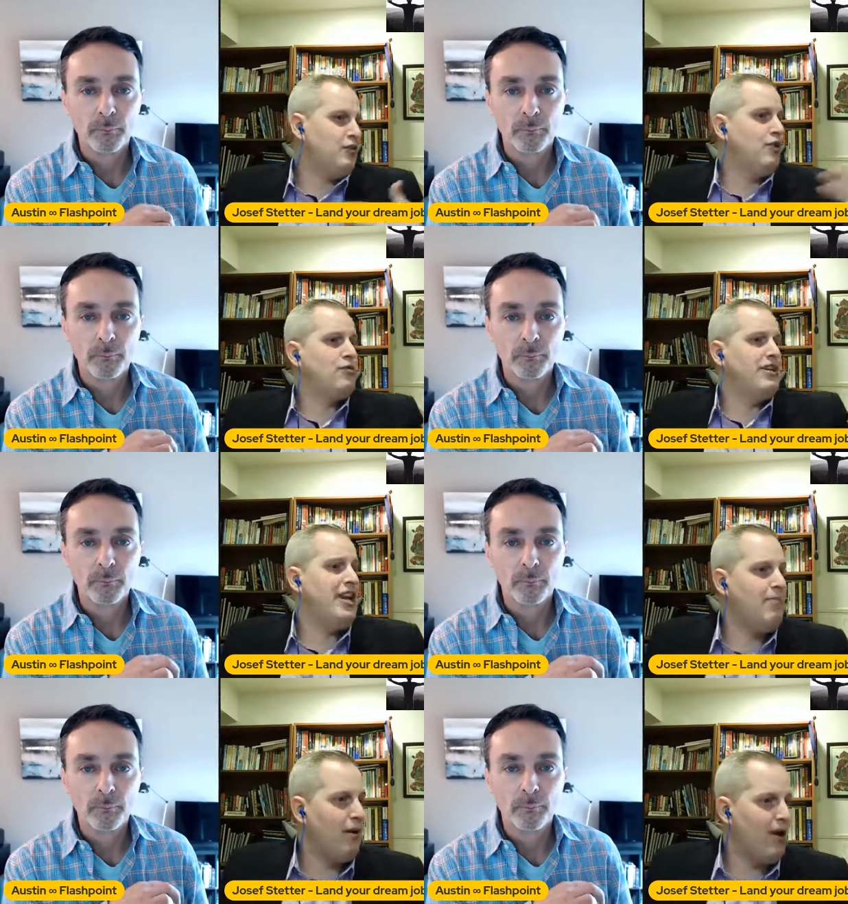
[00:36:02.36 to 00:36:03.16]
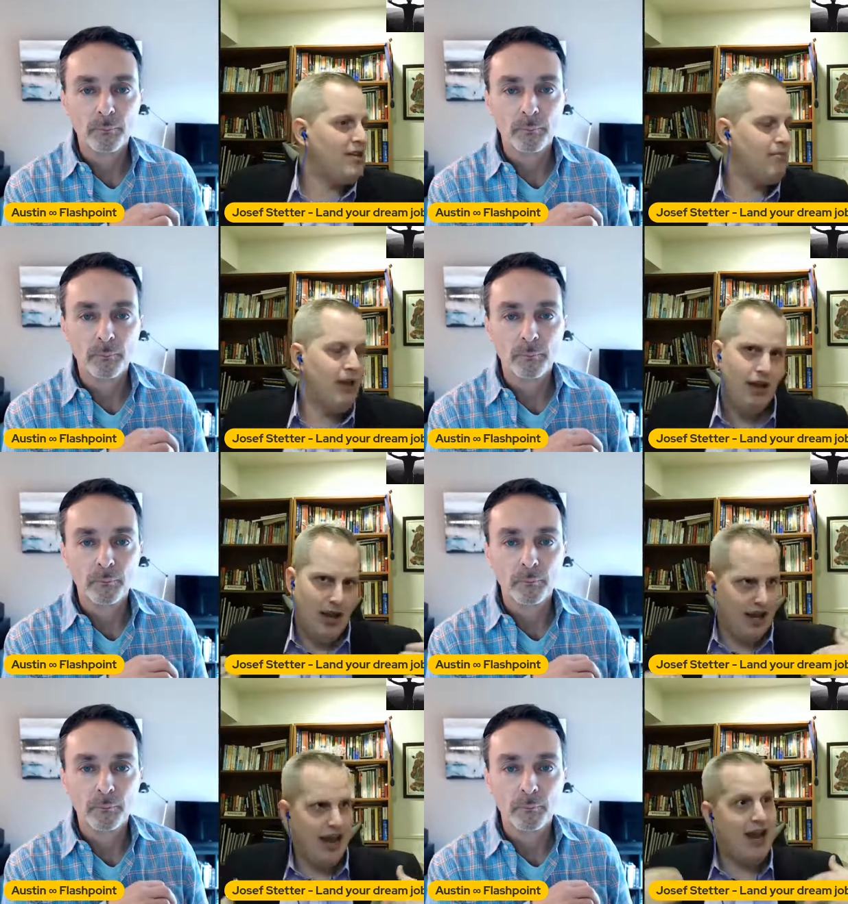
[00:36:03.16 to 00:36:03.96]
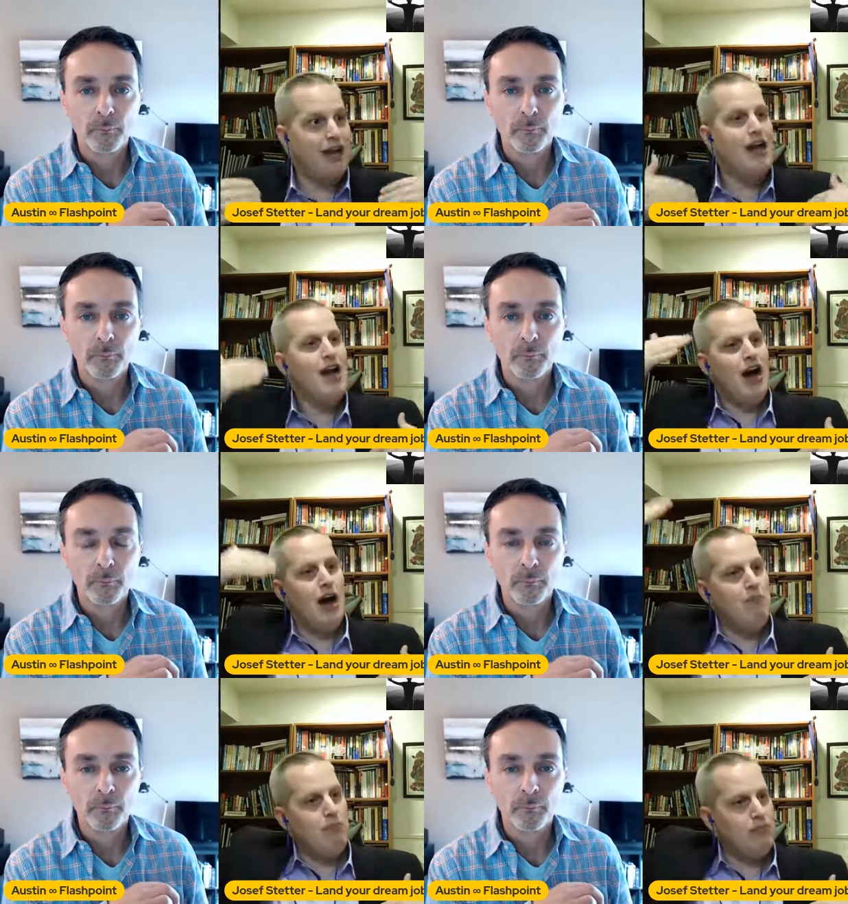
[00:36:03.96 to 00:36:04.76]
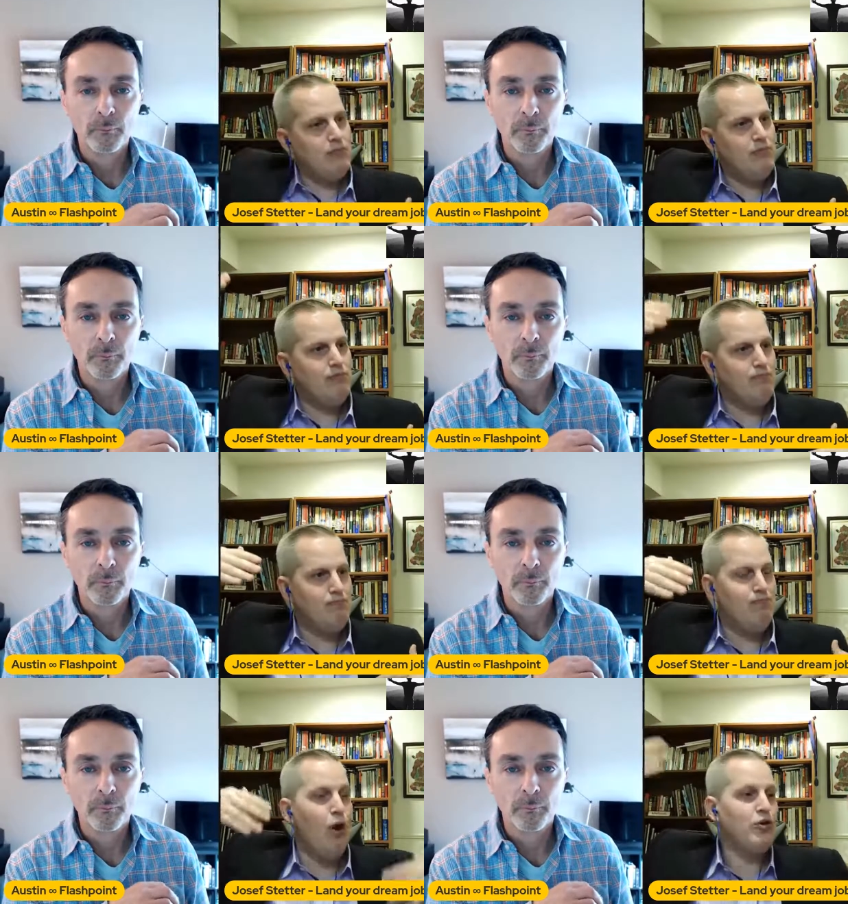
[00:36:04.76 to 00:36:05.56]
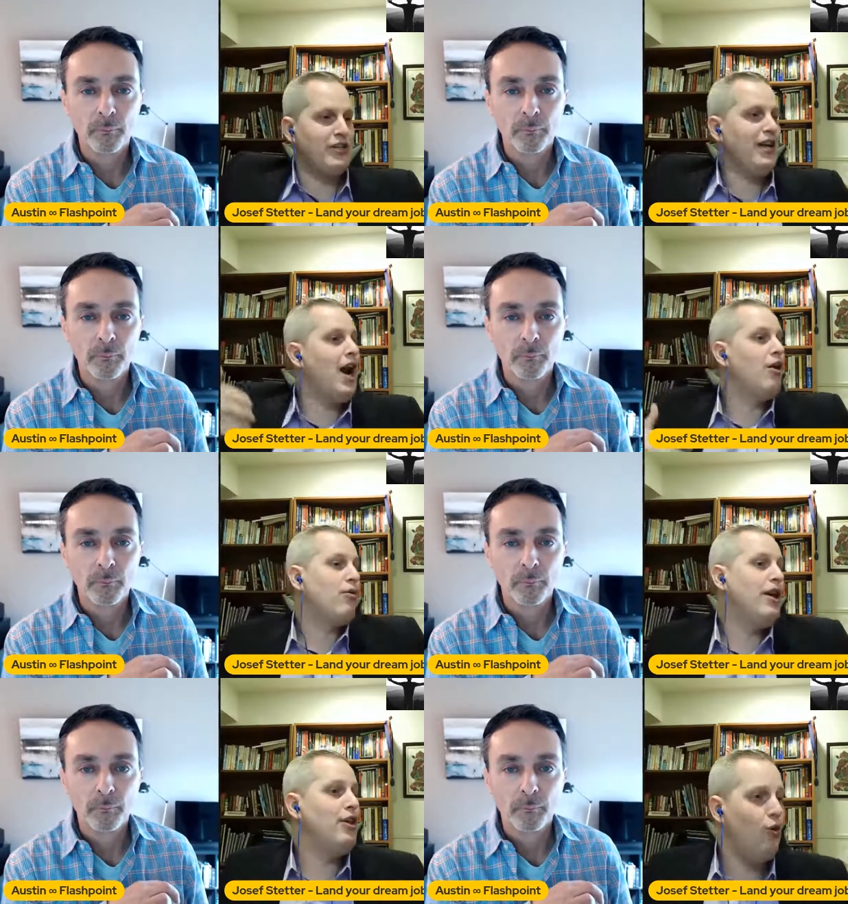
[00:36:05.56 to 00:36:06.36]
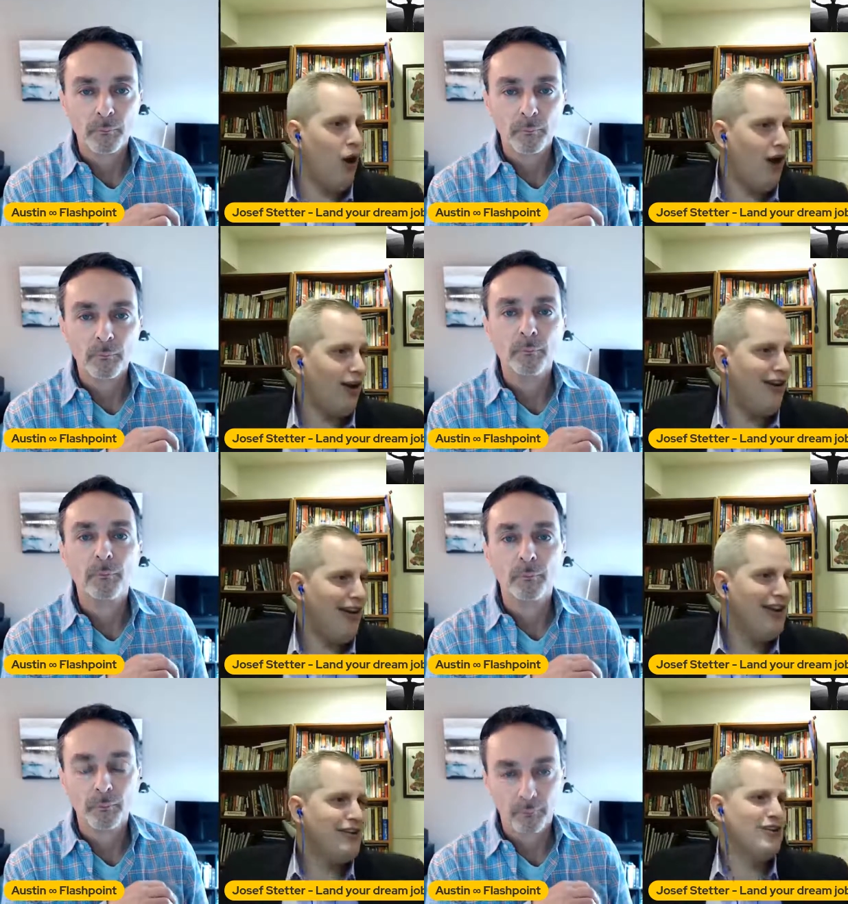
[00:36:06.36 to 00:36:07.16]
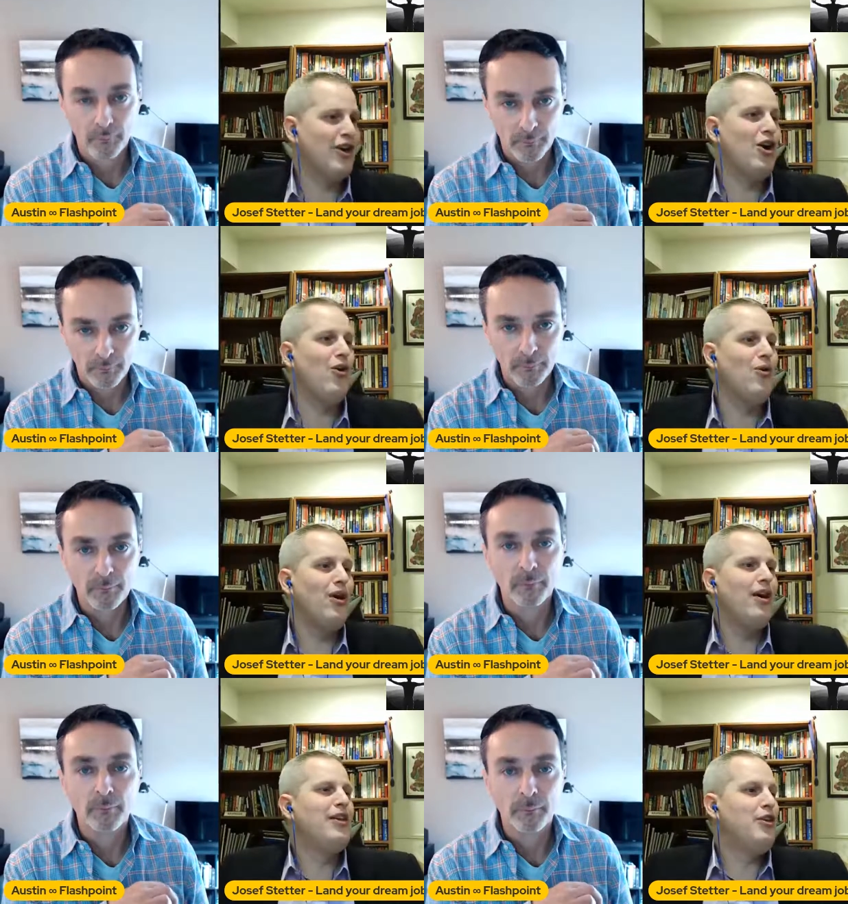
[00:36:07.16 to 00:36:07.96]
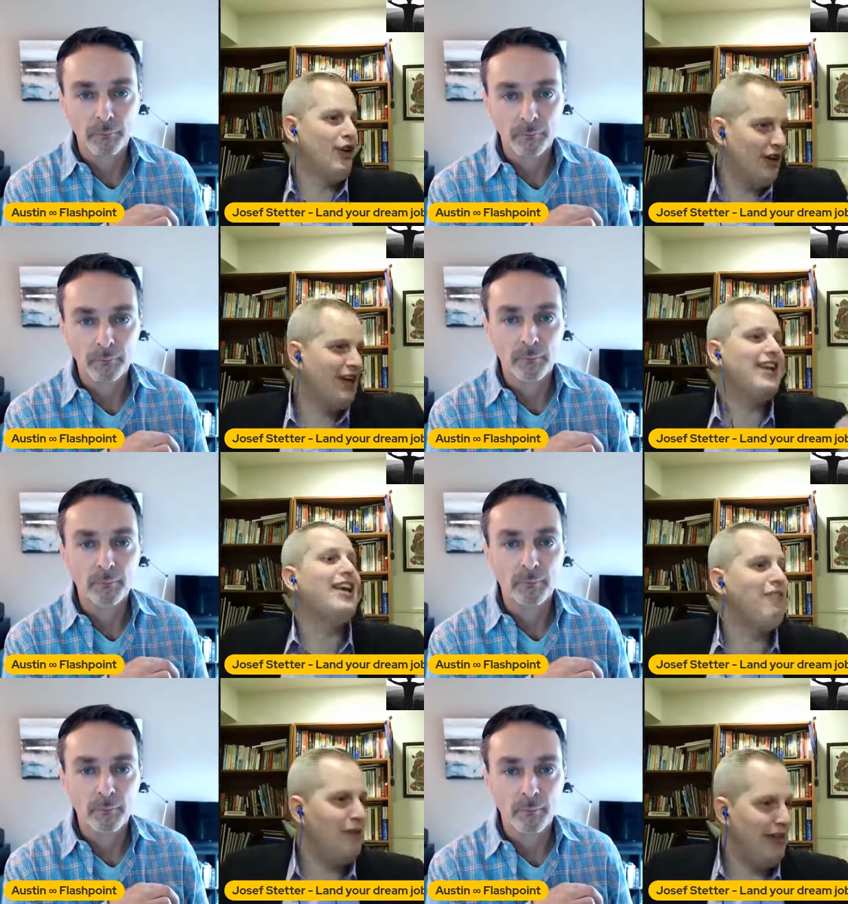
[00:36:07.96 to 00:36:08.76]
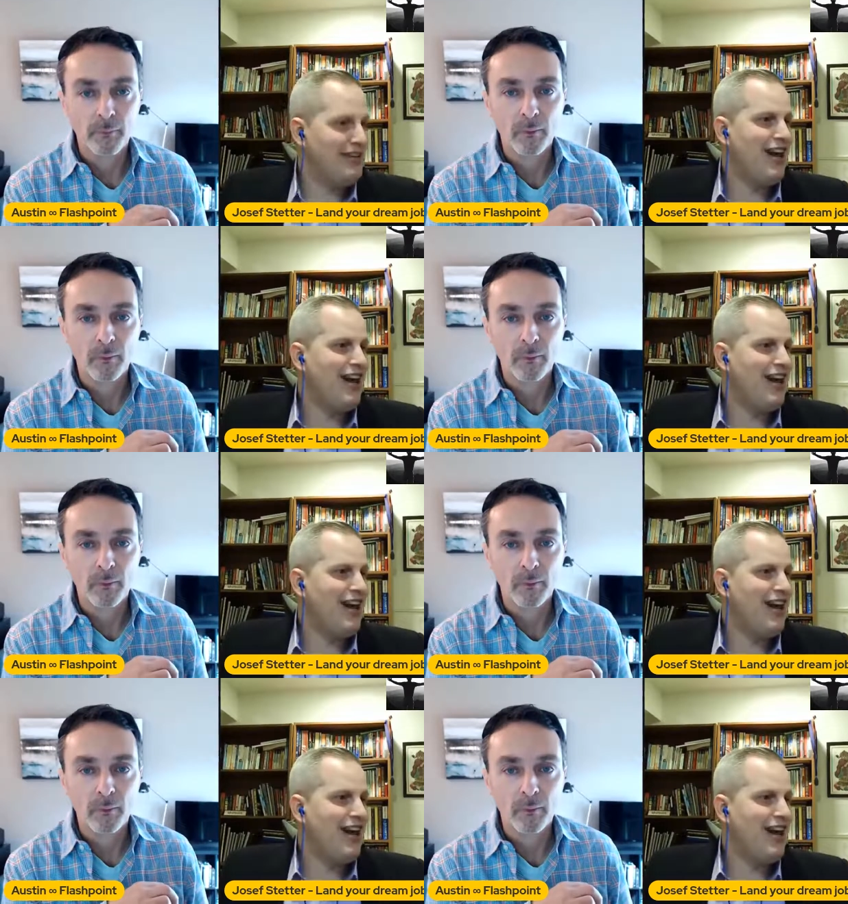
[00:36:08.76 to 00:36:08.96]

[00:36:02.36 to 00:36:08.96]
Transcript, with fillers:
Speaker 1: you to critique my resume, again, I'm boasting how great you are. So you're going to give me the